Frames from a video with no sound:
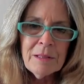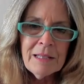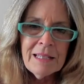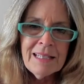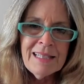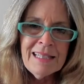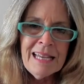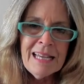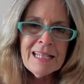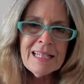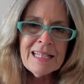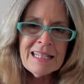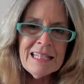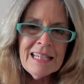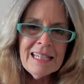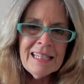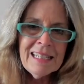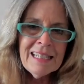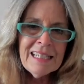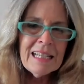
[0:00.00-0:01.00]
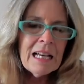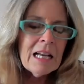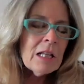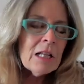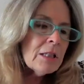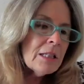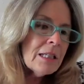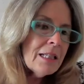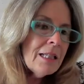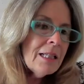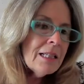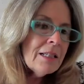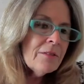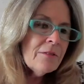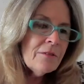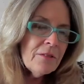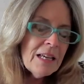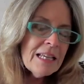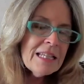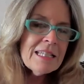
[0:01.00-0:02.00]
It takes a little
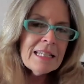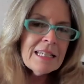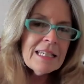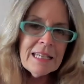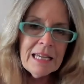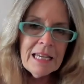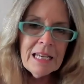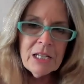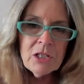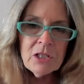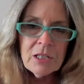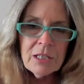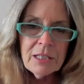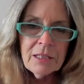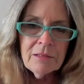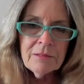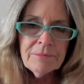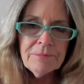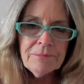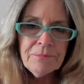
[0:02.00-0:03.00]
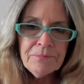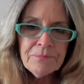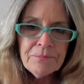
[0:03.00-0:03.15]
investigation,